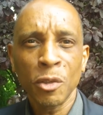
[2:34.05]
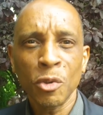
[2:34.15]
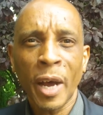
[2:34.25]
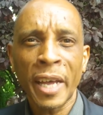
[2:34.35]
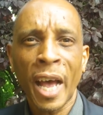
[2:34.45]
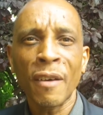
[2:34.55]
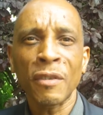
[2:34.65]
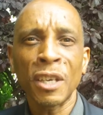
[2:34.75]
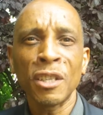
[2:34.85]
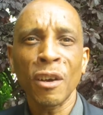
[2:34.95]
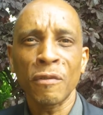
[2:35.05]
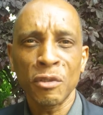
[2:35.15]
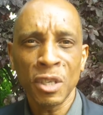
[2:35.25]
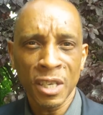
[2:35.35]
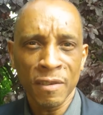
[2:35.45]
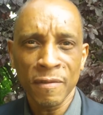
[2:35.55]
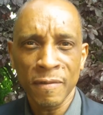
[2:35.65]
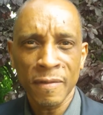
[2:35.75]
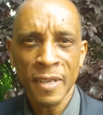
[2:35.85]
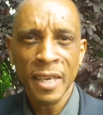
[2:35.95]
to I have enough to
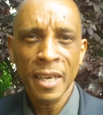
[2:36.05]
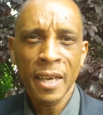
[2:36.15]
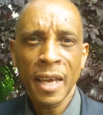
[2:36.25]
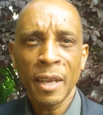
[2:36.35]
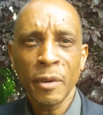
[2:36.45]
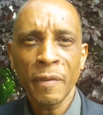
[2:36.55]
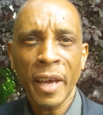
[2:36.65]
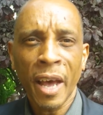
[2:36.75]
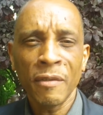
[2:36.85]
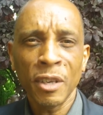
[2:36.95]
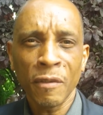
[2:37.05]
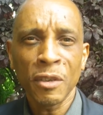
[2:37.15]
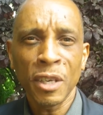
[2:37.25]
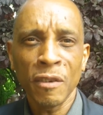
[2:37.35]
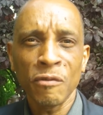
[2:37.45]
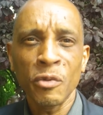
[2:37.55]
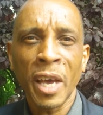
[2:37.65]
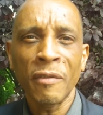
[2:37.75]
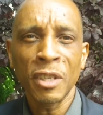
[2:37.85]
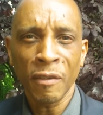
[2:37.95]
give. And if I have enough to give, we
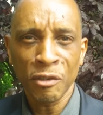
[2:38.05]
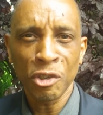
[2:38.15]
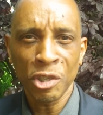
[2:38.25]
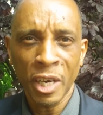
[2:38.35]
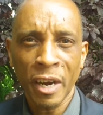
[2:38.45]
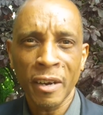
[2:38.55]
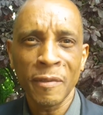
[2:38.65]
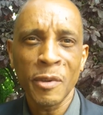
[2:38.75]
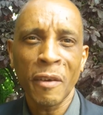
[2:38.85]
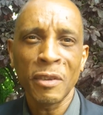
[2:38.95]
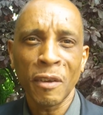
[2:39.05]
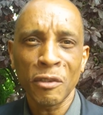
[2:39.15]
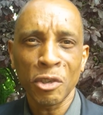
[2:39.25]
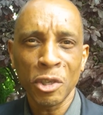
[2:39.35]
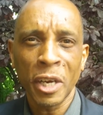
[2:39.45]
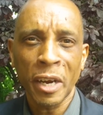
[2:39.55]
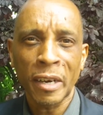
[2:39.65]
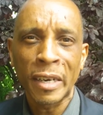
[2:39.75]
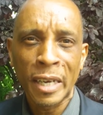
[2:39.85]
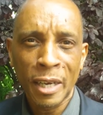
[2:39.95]
have enough to share. If we have enough to share,
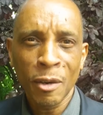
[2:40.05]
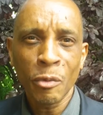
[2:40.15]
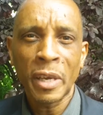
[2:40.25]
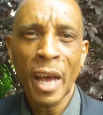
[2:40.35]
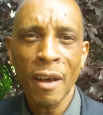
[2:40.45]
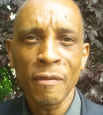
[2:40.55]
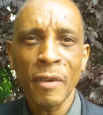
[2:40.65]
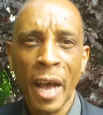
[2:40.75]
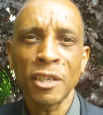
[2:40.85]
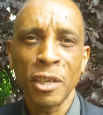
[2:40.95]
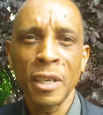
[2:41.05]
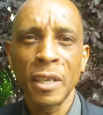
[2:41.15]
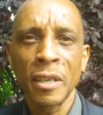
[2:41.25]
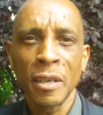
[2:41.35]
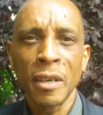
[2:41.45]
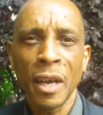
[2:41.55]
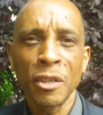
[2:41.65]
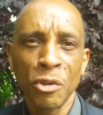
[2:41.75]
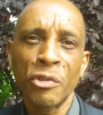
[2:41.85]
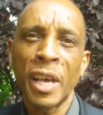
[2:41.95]
we have actually a
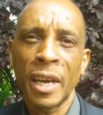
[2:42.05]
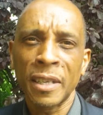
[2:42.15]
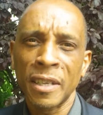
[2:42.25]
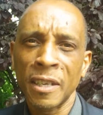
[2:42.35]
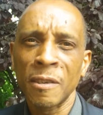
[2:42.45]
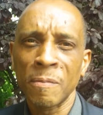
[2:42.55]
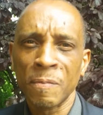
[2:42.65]
new reality.